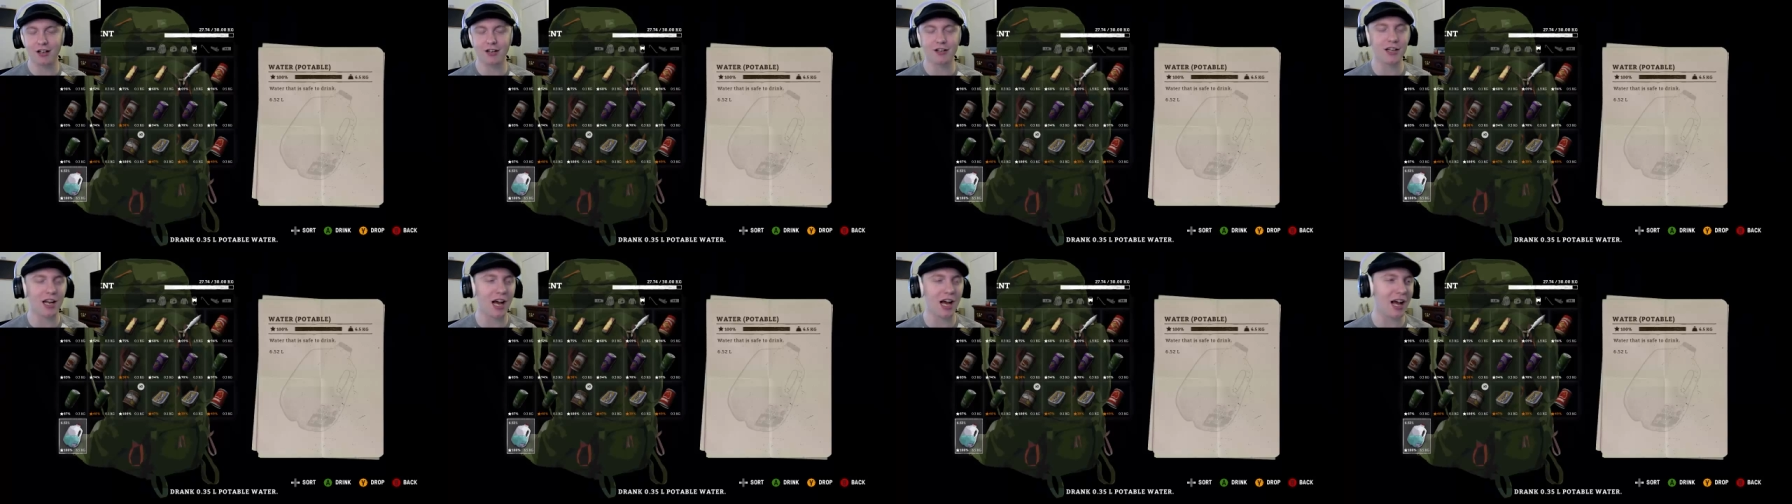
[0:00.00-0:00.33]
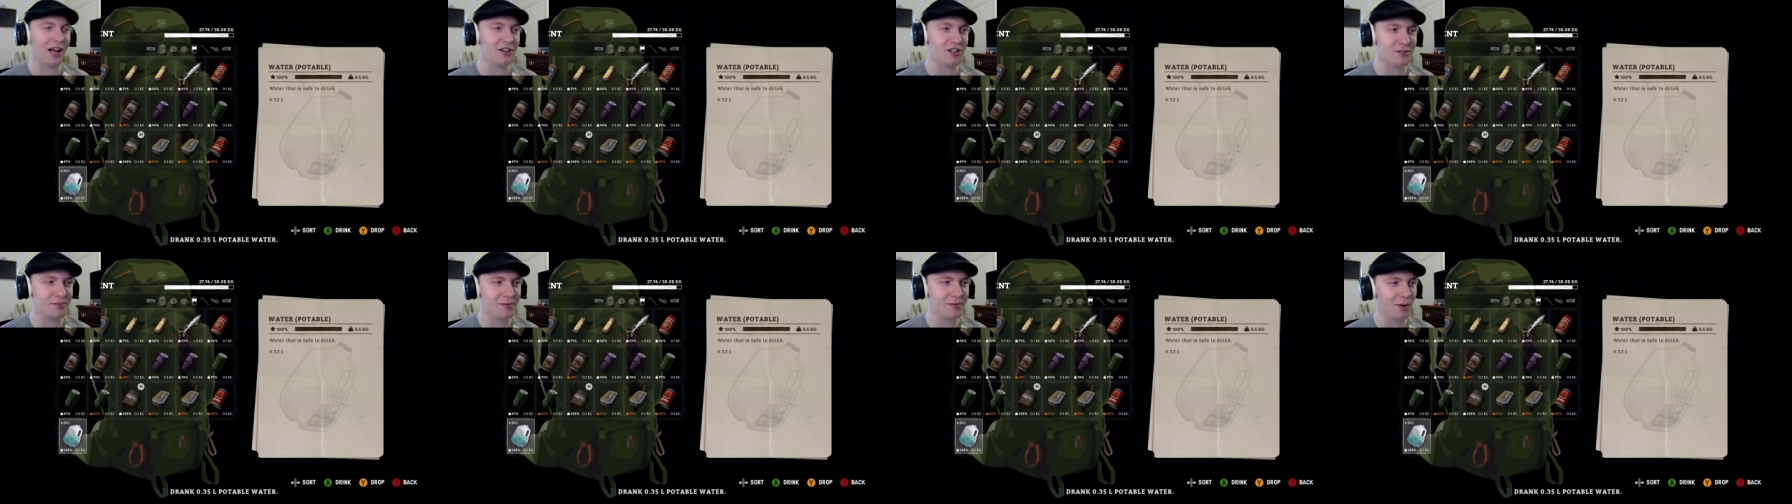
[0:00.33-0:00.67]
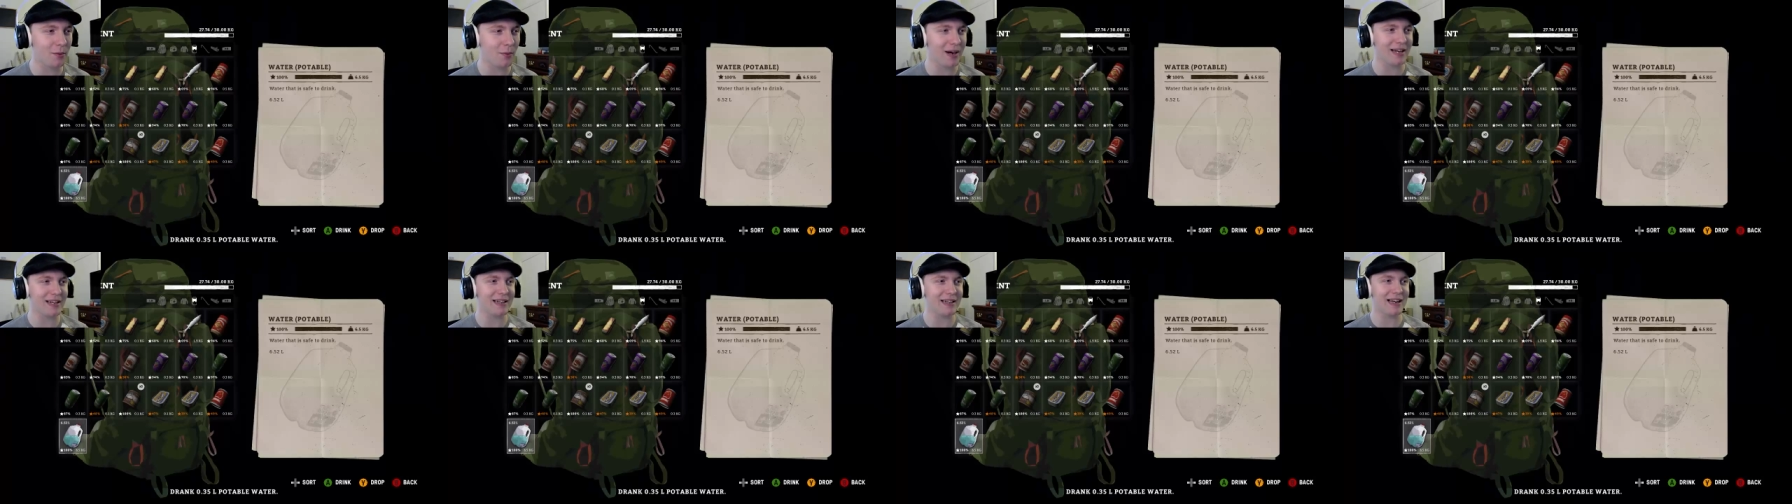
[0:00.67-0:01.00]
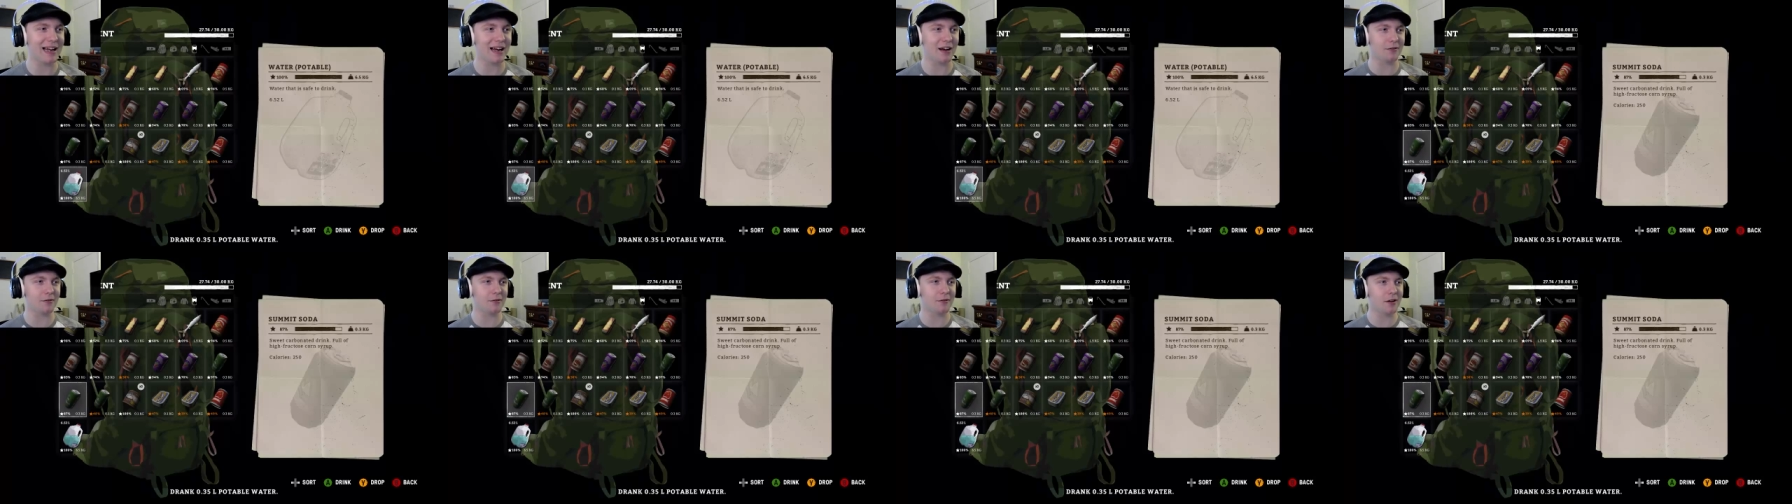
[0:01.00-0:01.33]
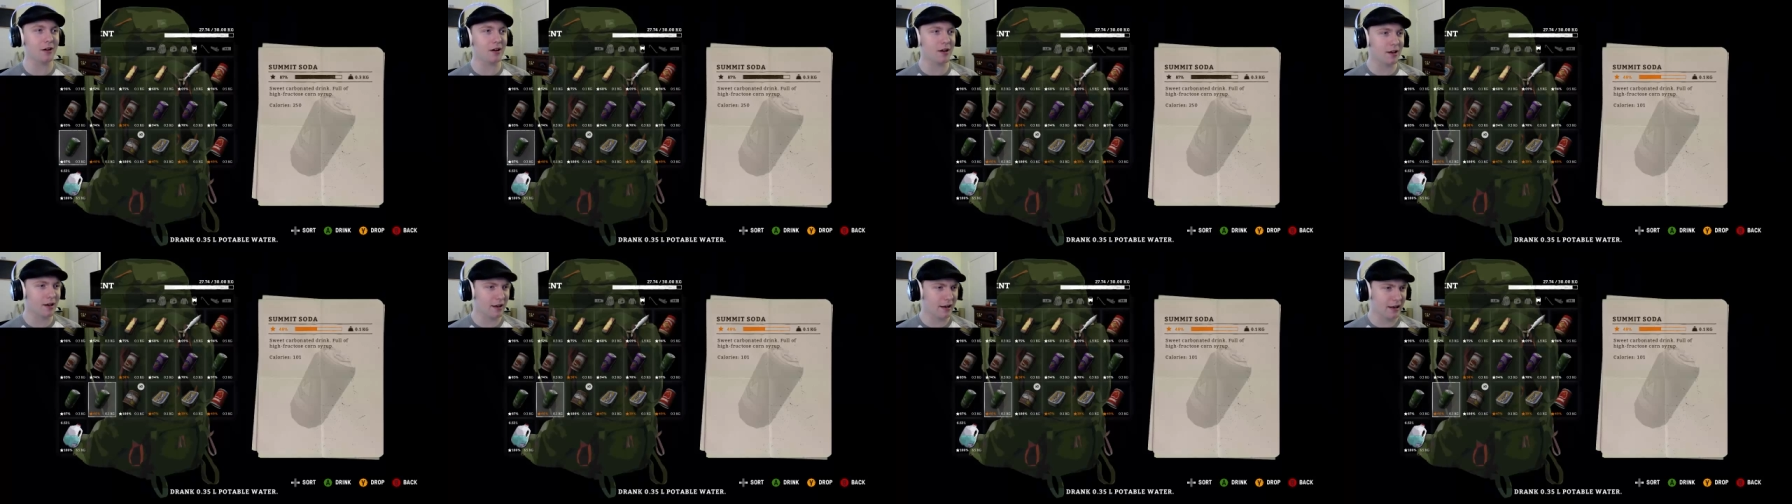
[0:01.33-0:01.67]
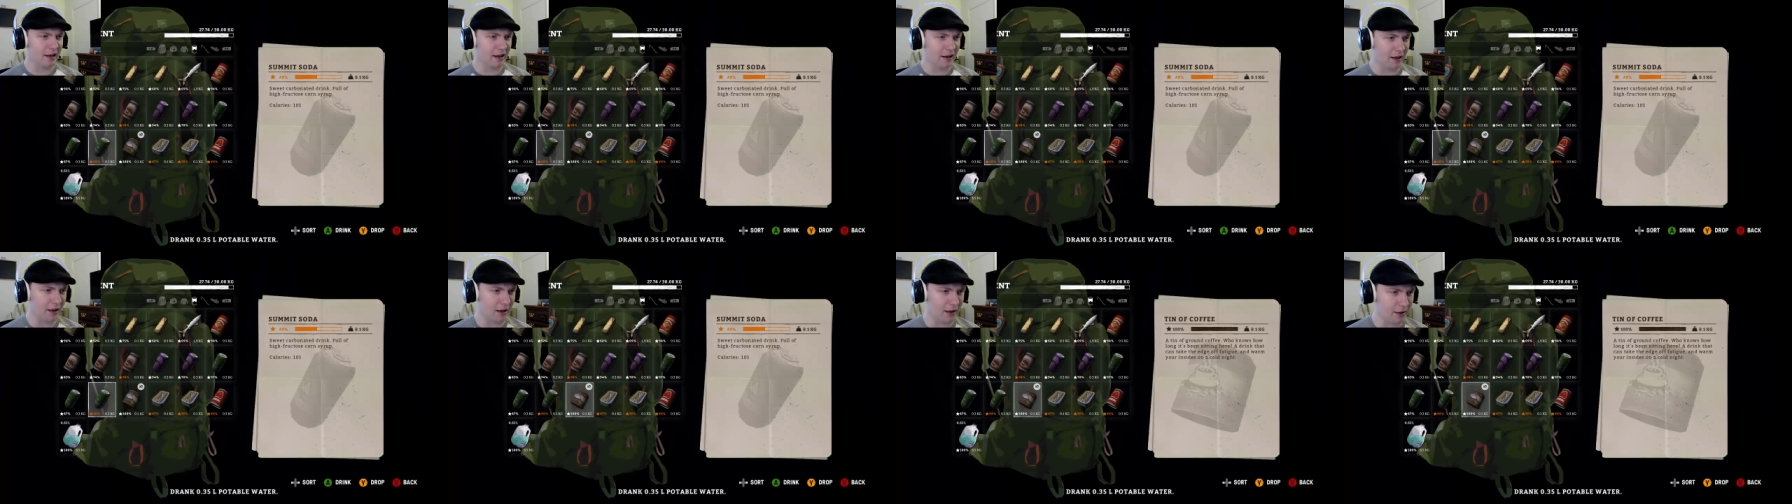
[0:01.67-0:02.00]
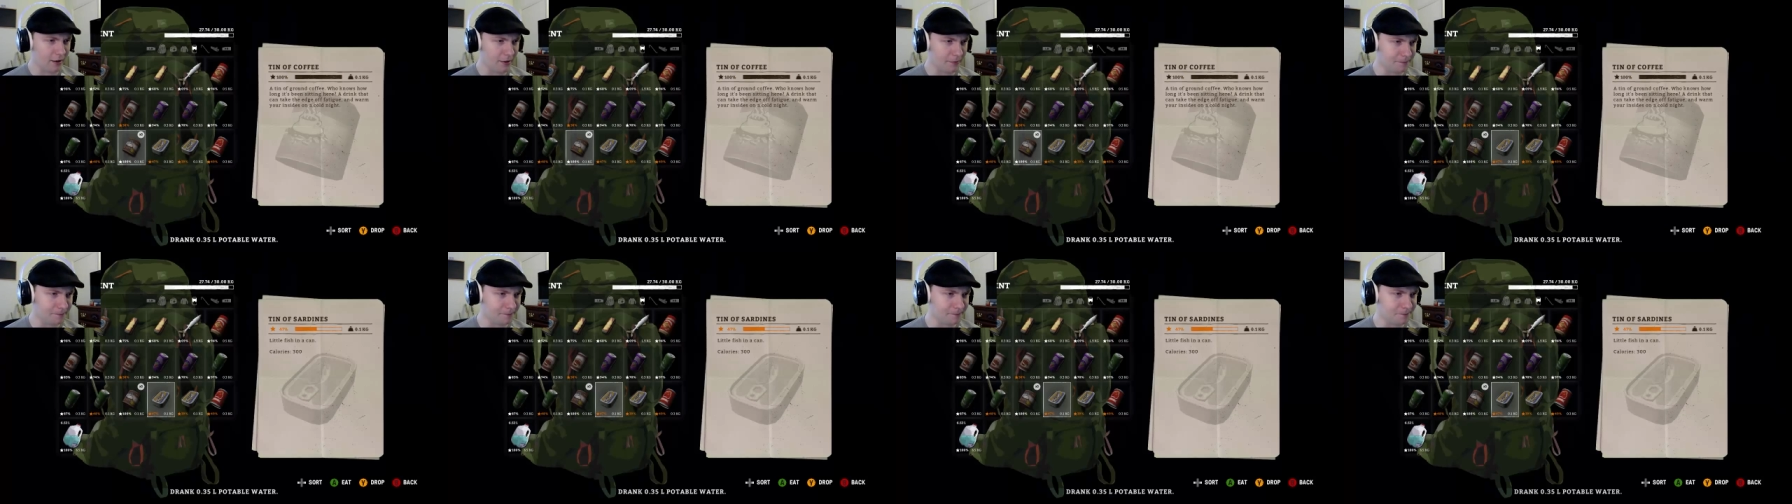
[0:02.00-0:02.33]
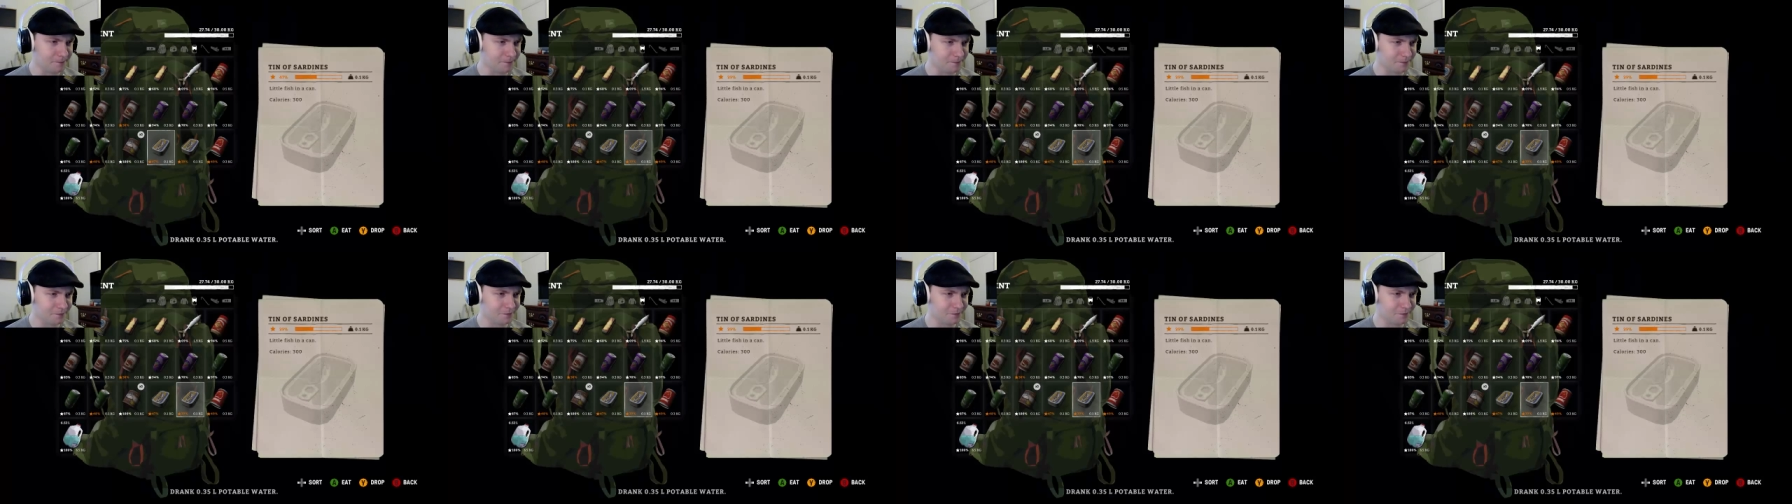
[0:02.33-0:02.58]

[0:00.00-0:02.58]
Nah, I'll just be weighed down. Um,